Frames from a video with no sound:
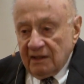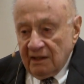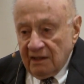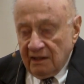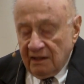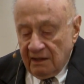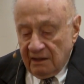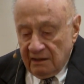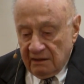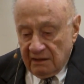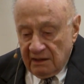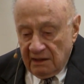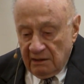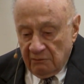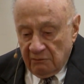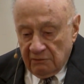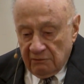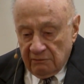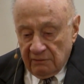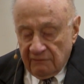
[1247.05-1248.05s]
and he
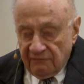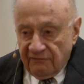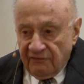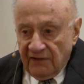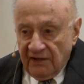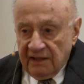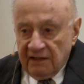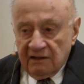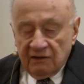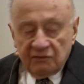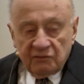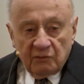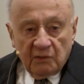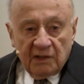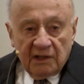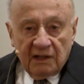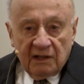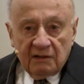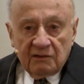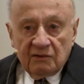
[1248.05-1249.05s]
would find his
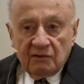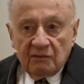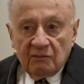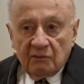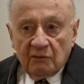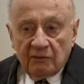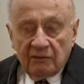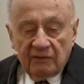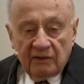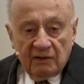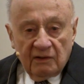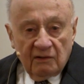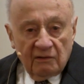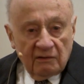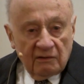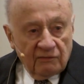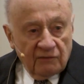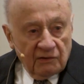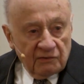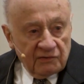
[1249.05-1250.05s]
way to where the
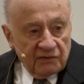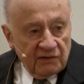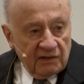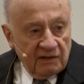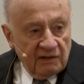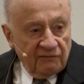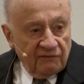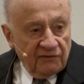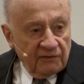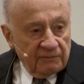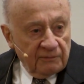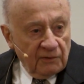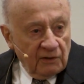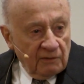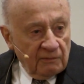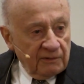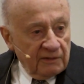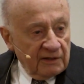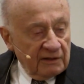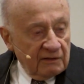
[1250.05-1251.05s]
university football
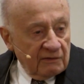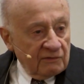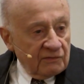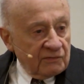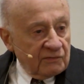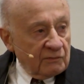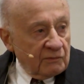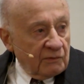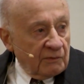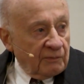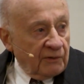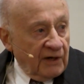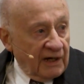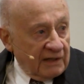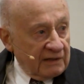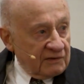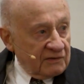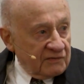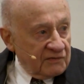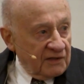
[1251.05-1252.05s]
players were
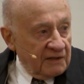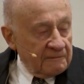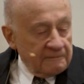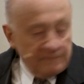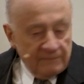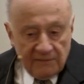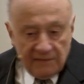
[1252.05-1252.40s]
practicing,